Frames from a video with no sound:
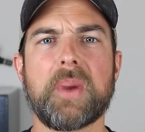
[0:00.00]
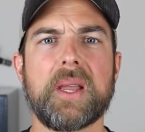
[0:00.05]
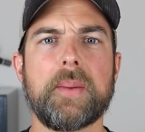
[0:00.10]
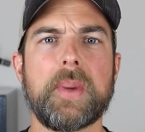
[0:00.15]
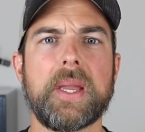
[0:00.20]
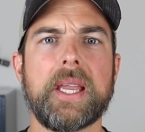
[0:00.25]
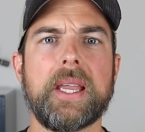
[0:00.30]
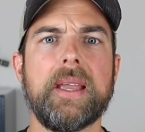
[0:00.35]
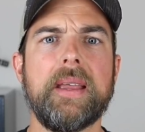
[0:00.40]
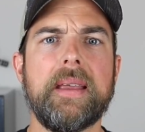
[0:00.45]
may
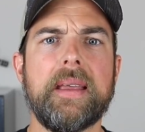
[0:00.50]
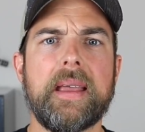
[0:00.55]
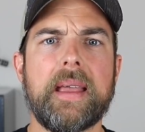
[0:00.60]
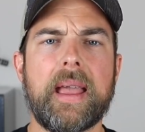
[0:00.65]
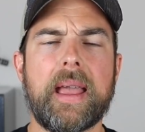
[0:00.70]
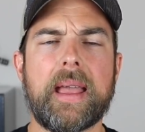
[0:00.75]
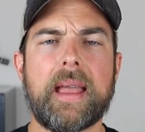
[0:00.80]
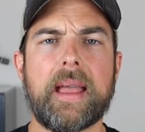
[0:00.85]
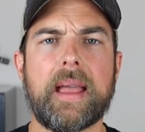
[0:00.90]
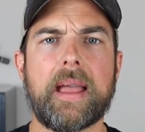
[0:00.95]
be,
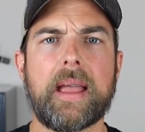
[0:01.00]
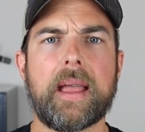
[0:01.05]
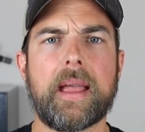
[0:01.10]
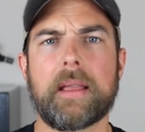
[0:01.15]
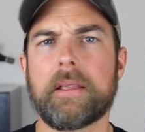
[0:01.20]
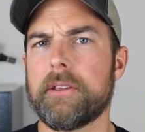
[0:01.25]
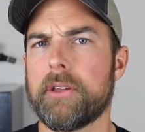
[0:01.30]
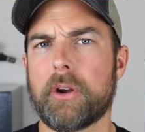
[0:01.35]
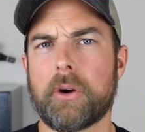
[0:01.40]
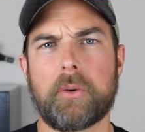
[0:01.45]
uh,
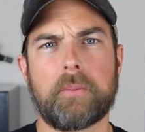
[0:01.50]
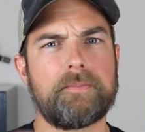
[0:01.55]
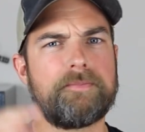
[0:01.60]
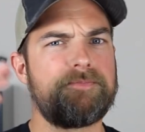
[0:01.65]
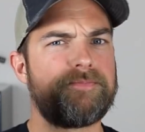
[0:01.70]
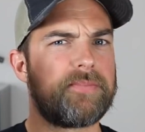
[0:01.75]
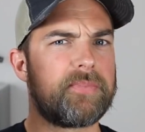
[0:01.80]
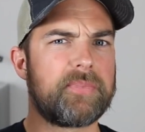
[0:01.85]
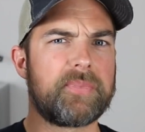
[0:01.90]
you know,